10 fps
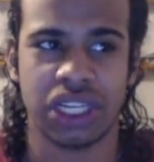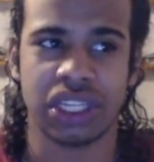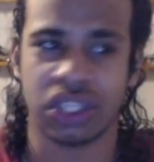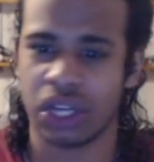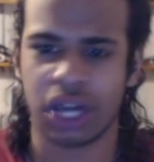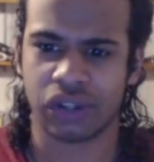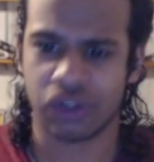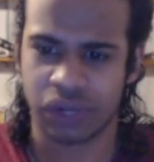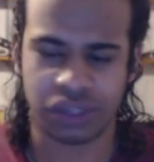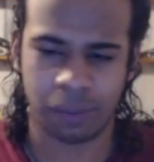she's a
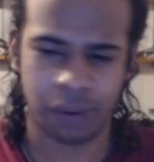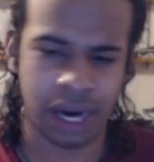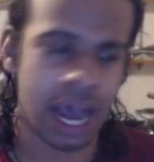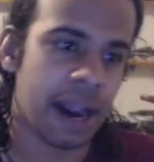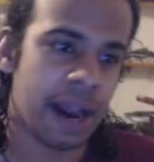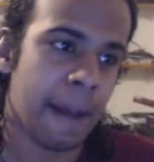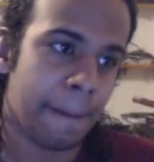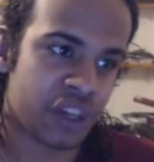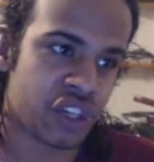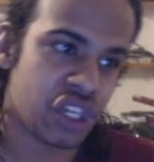seductress or whatnot,
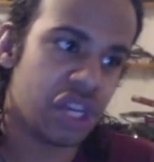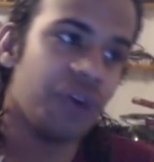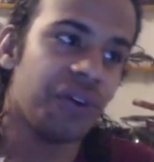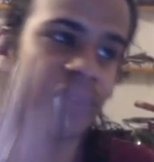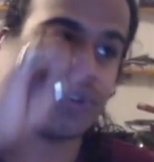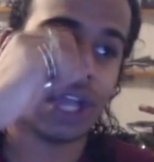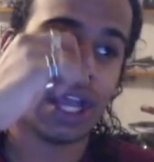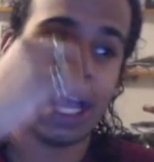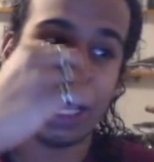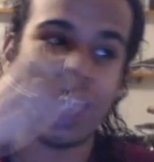but she knows
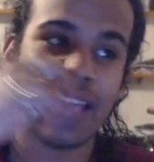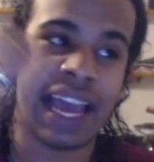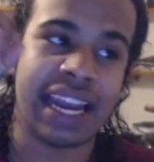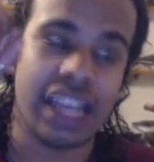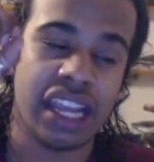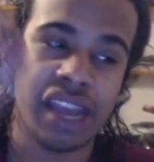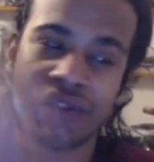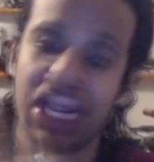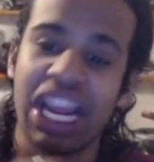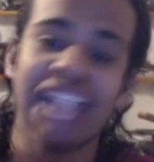that
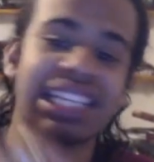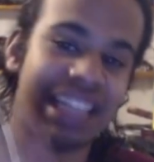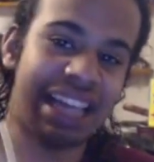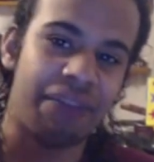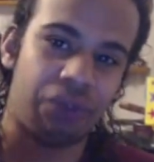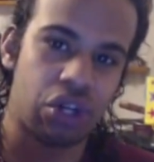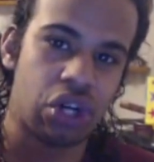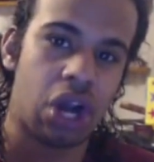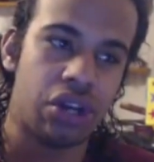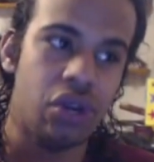if she has
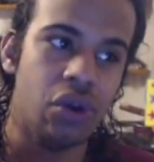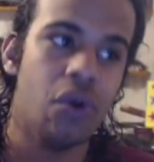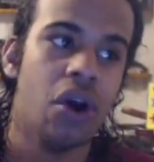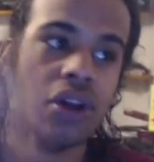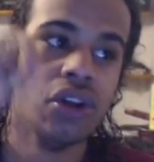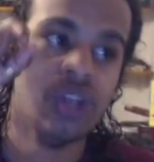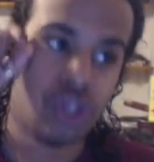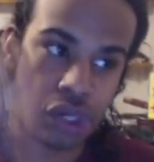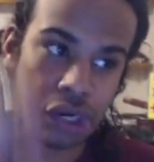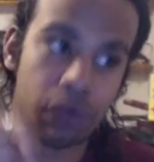leverage on you,
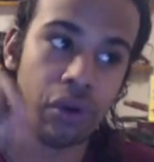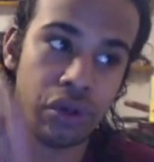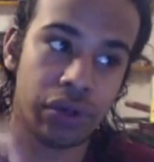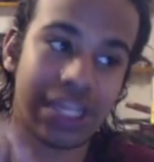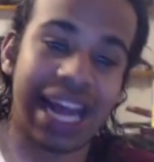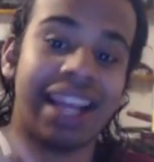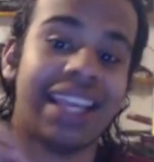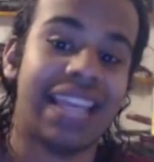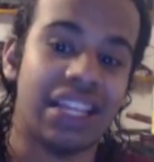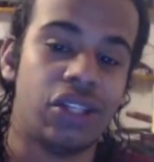she will use that
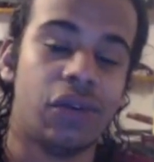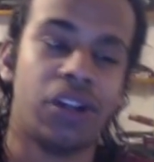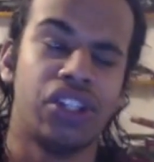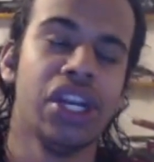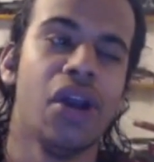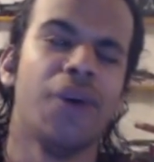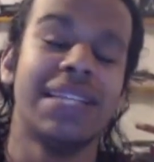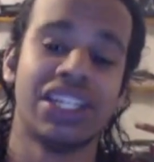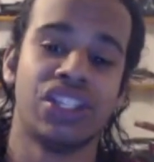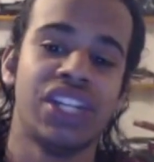against you because she
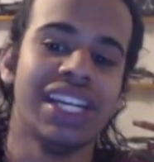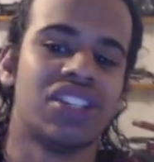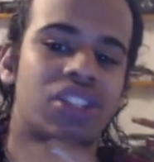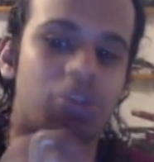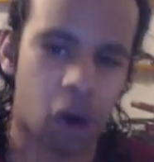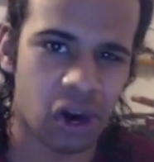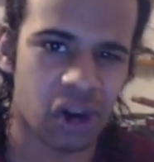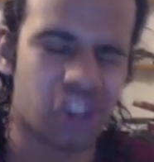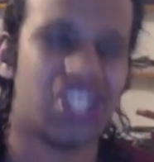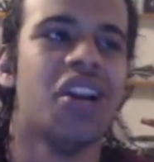knows that she is
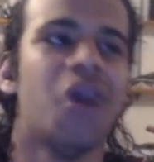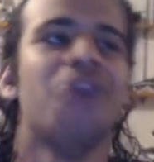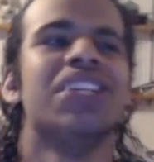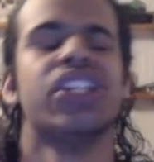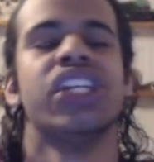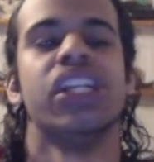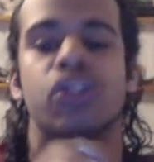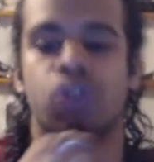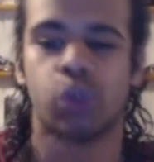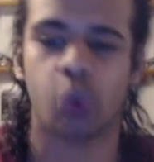smarter, she knows that she
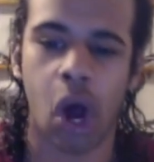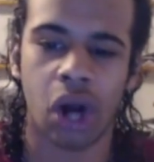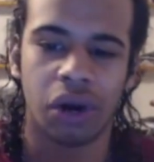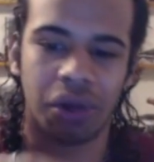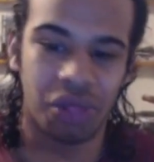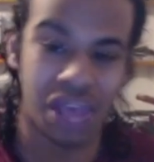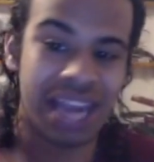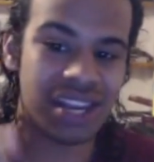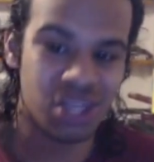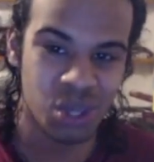is stronger
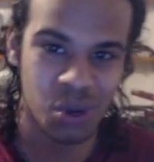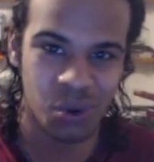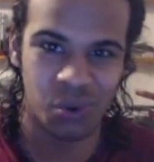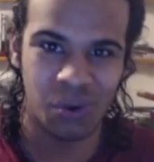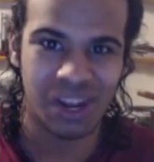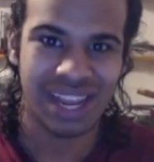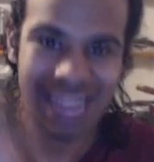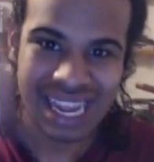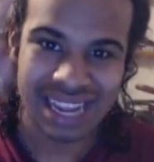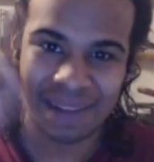than you,
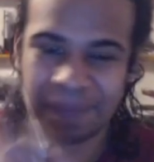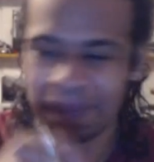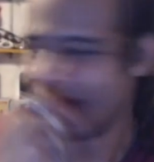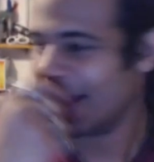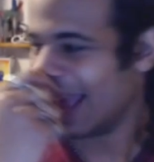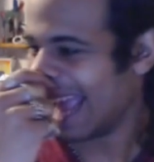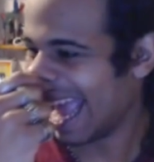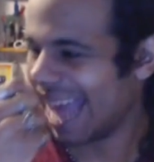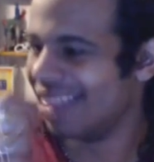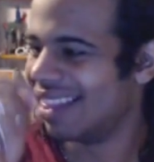
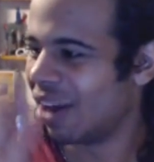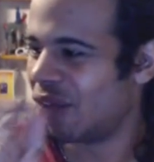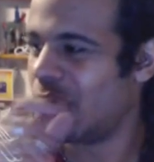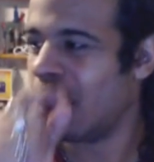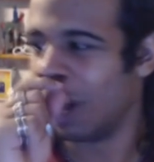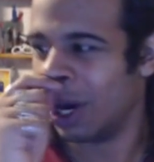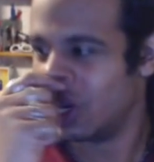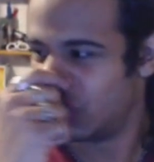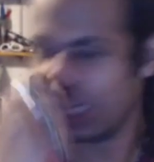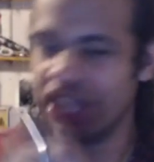and
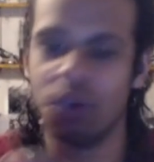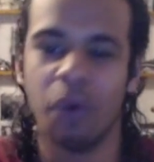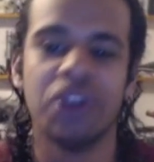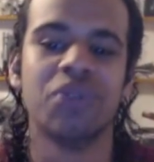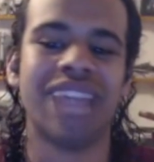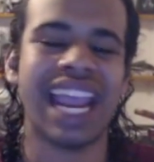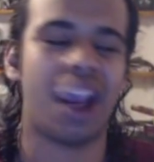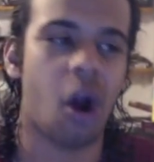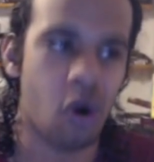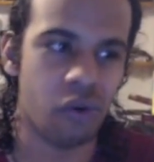therefore she is going to
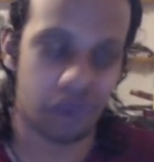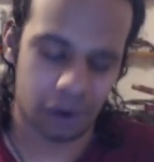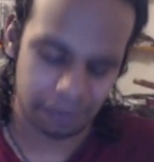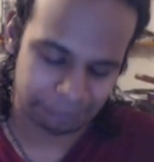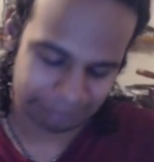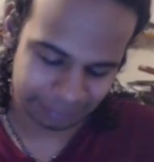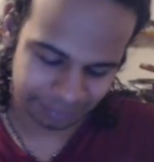take over.